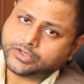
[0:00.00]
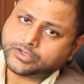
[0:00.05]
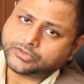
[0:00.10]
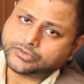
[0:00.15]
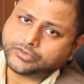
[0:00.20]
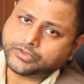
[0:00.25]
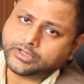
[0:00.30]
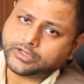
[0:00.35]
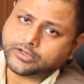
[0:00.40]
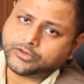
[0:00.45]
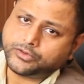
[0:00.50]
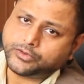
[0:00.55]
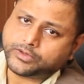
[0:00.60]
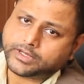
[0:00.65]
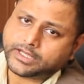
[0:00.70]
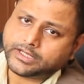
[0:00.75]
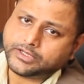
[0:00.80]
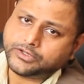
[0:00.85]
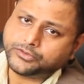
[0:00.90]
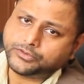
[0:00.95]
So you
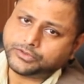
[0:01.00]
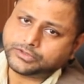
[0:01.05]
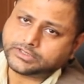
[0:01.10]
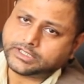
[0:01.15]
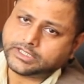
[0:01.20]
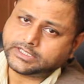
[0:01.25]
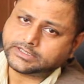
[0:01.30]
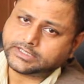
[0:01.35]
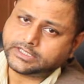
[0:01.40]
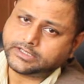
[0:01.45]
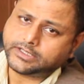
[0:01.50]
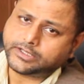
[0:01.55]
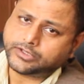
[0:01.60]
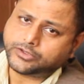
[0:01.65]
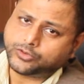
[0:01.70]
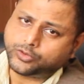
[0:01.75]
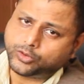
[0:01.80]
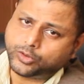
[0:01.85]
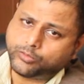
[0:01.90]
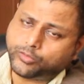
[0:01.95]
can use this in
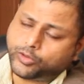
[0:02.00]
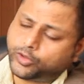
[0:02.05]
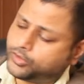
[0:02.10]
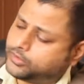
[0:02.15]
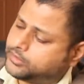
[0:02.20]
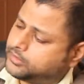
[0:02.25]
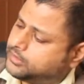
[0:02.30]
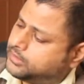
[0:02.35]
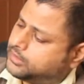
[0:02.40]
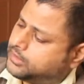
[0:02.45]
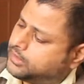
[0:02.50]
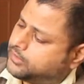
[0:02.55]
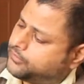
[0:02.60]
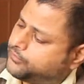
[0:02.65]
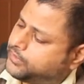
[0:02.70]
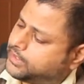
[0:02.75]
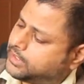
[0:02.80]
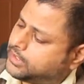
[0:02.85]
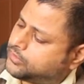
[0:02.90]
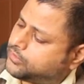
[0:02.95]
the 2 mode.
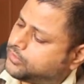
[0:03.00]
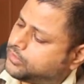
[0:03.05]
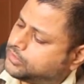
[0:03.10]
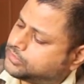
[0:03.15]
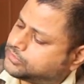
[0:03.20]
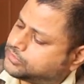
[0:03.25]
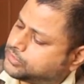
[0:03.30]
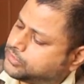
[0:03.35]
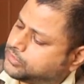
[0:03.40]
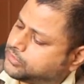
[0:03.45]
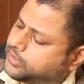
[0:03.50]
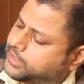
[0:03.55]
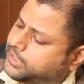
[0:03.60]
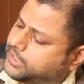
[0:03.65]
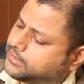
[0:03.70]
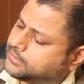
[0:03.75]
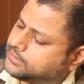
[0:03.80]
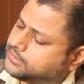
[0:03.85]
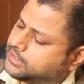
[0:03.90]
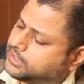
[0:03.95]
We can also
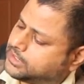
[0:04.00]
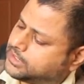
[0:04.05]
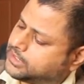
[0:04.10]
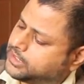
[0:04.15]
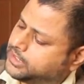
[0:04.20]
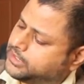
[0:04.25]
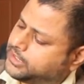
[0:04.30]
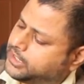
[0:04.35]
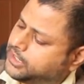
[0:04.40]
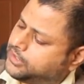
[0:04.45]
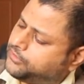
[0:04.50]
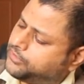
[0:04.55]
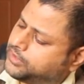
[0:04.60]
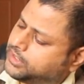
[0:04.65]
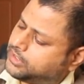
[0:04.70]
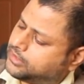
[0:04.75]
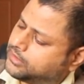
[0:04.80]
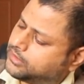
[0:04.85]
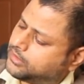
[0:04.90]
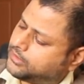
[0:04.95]
track the
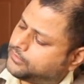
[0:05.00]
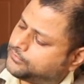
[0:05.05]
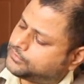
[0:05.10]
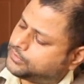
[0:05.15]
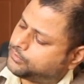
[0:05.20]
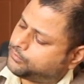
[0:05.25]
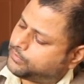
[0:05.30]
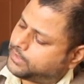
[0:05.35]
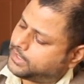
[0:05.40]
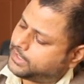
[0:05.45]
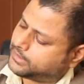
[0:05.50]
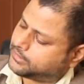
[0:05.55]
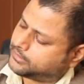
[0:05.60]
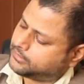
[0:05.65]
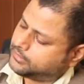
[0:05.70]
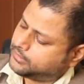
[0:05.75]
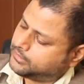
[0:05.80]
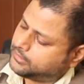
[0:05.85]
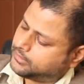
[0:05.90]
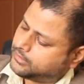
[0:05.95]
continuity of the
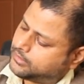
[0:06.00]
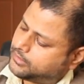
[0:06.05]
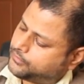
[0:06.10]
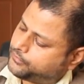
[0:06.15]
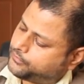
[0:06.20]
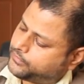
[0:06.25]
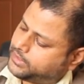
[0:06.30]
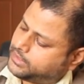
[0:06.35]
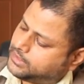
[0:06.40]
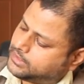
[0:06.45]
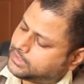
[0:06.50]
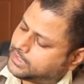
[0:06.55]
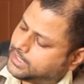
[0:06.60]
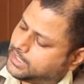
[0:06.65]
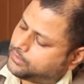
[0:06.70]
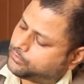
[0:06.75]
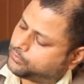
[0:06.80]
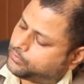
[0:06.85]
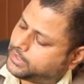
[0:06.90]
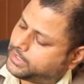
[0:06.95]
wire, of
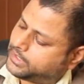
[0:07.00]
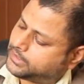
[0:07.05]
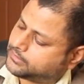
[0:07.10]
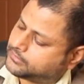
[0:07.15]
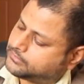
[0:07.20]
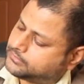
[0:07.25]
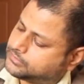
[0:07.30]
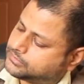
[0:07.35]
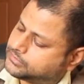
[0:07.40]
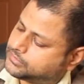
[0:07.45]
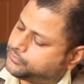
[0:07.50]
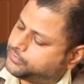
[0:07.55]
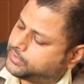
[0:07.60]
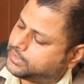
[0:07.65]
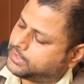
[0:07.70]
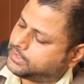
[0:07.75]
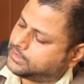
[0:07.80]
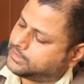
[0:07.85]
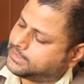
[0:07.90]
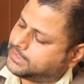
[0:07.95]
entire wire. So we
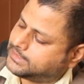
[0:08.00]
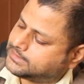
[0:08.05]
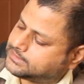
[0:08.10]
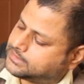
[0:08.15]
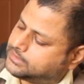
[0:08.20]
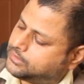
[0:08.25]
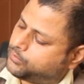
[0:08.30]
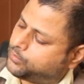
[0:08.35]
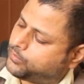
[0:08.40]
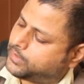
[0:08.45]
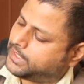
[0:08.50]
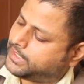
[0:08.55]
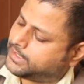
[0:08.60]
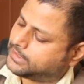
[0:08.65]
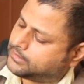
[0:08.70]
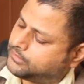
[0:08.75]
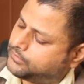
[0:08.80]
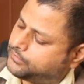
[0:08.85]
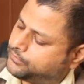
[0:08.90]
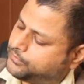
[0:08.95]
can test the
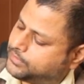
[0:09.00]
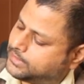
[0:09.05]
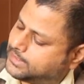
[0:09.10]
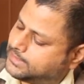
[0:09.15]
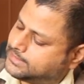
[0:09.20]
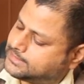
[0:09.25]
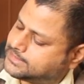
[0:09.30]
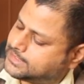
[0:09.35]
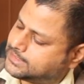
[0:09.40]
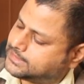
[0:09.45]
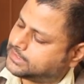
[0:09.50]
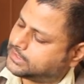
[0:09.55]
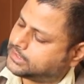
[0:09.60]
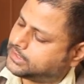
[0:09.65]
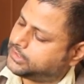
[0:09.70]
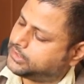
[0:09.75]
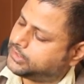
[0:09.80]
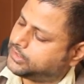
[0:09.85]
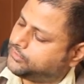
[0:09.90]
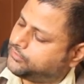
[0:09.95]
wire, we can check the
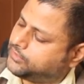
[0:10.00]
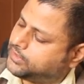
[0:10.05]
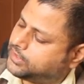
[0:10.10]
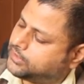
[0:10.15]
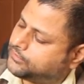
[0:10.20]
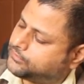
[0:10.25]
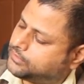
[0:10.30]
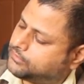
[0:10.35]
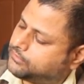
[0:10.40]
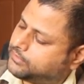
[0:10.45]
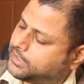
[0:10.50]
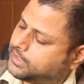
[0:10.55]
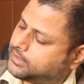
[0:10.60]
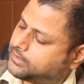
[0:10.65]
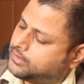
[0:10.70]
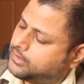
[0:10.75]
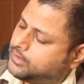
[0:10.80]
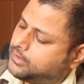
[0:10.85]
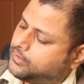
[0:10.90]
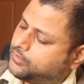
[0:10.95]
continuity of the
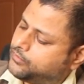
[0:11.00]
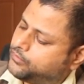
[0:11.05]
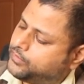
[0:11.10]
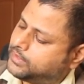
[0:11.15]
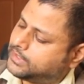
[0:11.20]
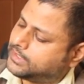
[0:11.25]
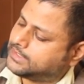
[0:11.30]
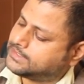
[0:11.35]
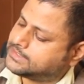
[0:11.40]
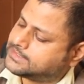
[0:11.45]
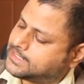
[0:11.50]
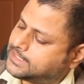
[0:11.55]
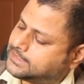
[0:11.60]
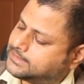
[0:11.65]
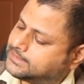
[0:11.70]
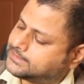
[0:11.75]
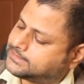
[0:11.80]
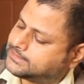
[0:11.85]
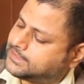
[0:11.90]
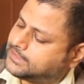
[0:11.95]
wire, we can
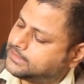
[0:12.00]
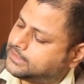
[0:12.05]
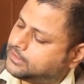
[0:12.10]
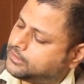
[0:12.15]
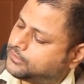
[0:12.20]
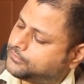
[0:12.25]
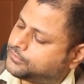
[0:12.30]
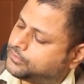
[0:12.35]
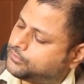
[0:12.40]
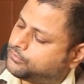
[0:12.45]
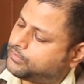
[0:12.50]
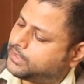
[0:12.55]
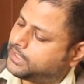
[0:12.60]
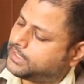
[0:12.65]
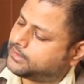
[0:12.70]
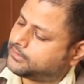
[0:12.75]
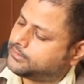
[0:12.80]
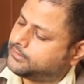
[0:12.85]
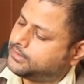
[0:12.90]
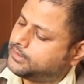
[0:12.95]
check the signal of the
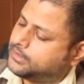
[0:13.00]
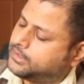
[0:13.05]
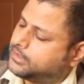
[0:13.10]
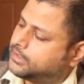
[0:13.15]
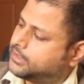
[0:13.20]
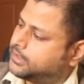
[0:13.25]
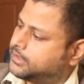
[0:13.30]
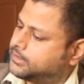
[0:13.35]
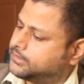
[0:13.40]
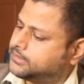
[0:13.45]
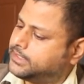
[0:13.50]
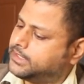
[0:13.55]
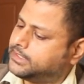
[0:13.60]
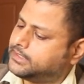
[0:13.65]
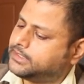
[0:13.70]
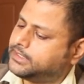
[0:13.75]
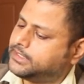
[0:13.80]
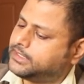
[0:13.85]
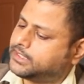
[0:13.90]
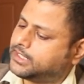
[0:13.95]
wire,
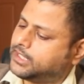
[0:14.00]
then it